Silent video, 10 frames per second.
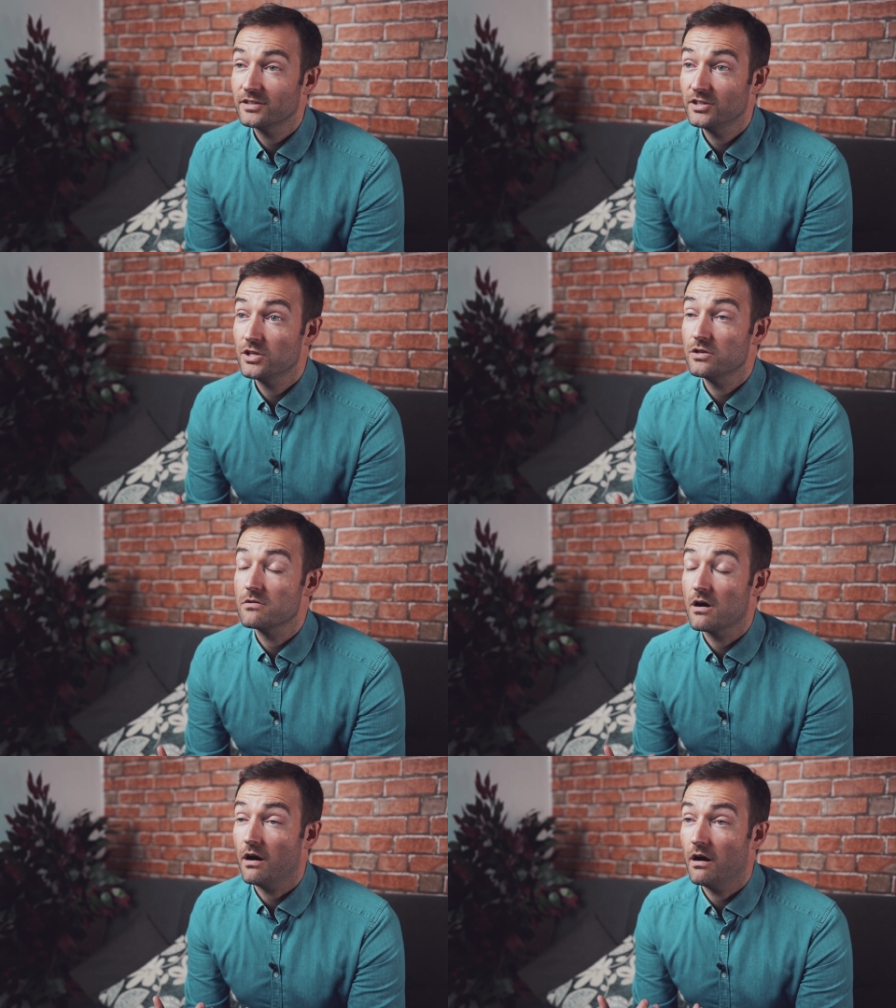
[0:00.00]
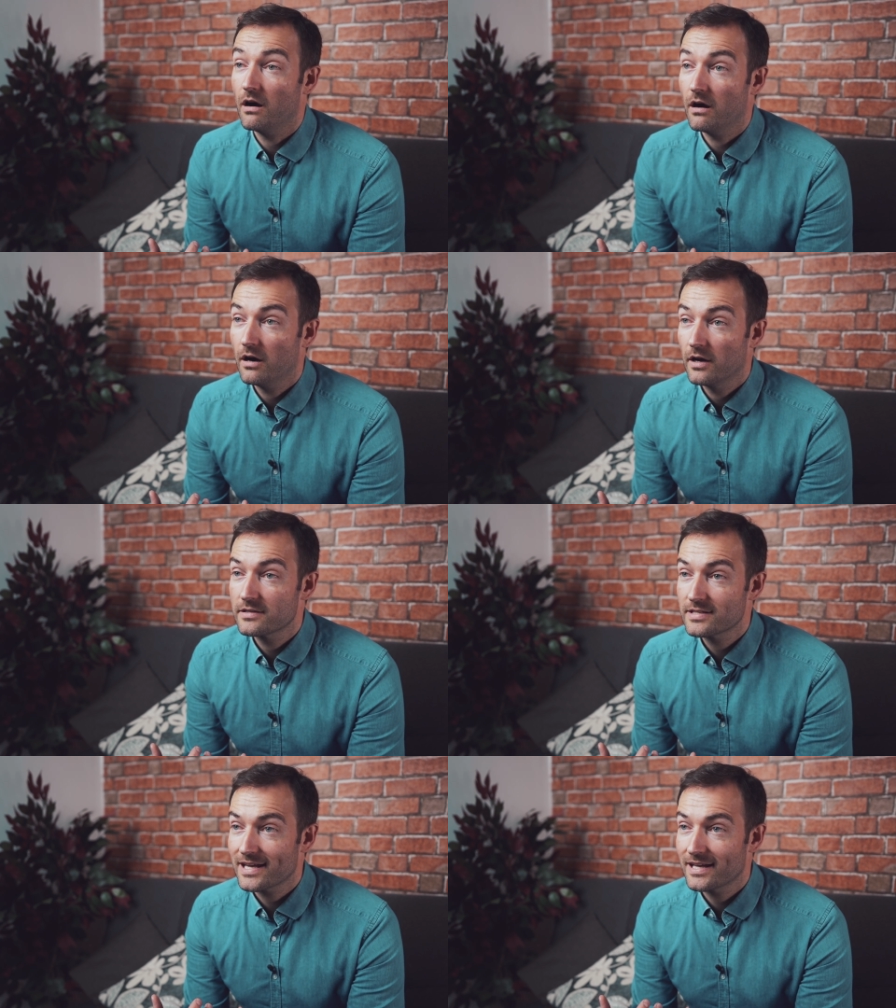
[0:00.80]
you are
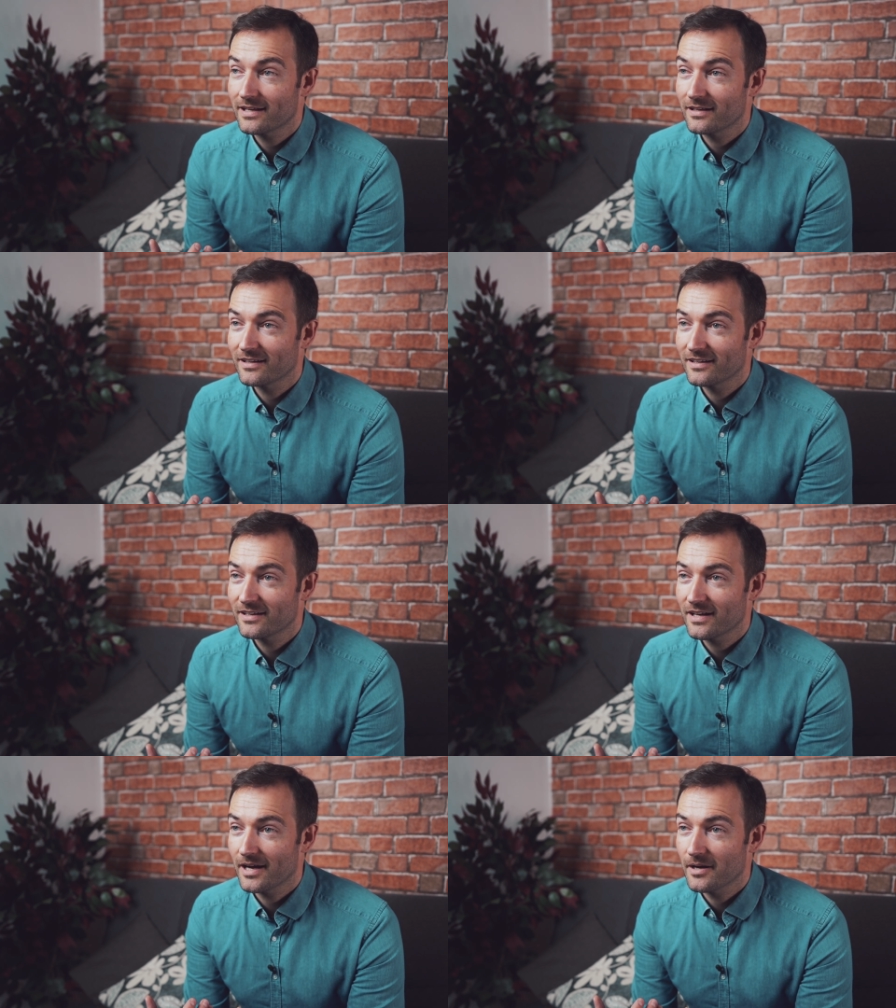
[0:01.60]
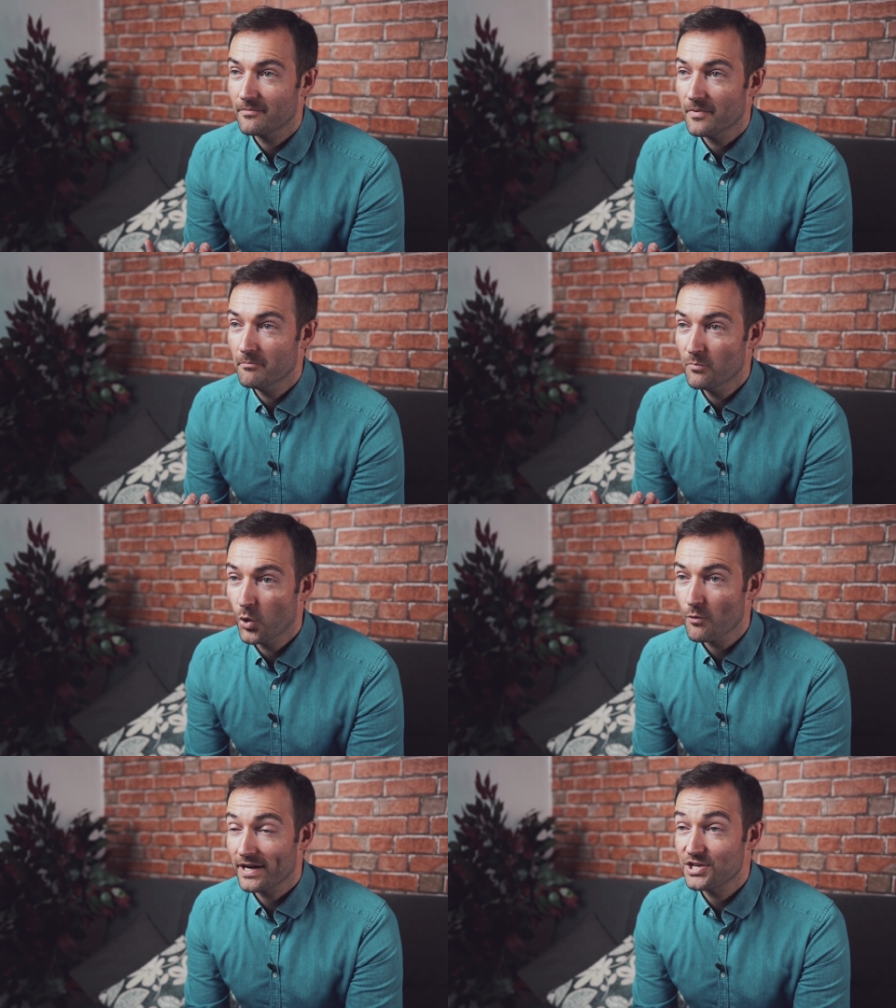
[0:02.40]
taking um,
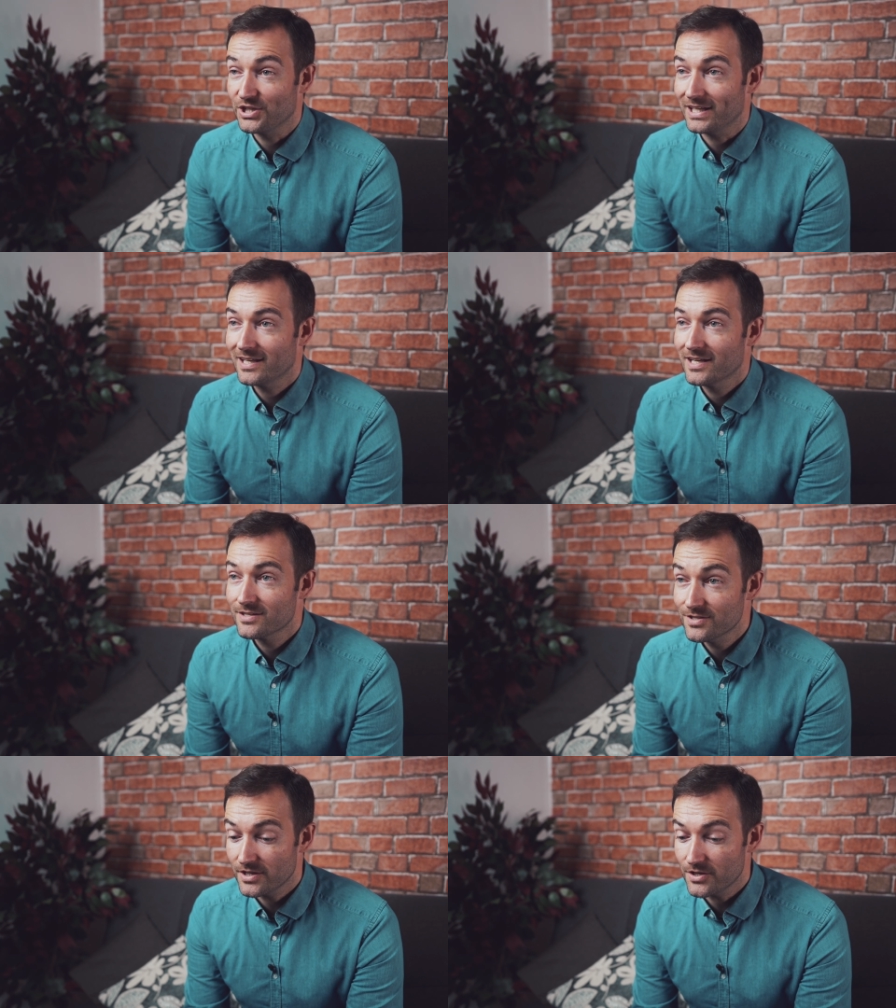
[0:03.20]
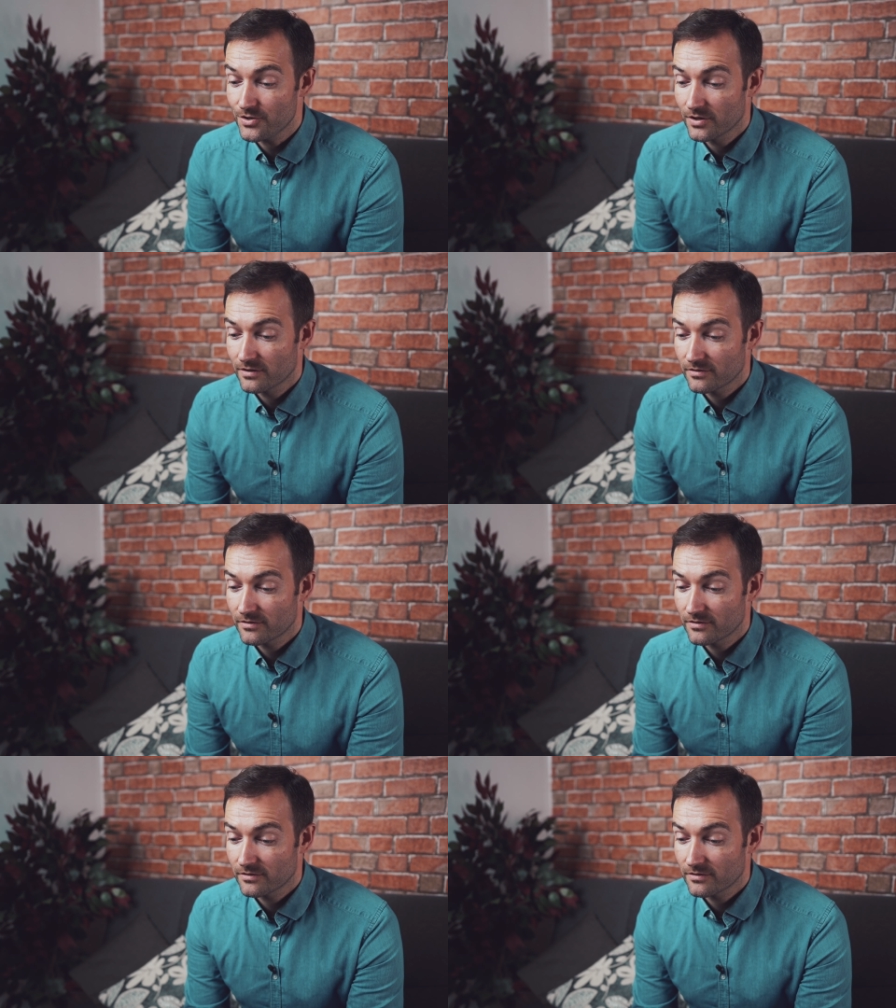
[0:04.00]
more energy to do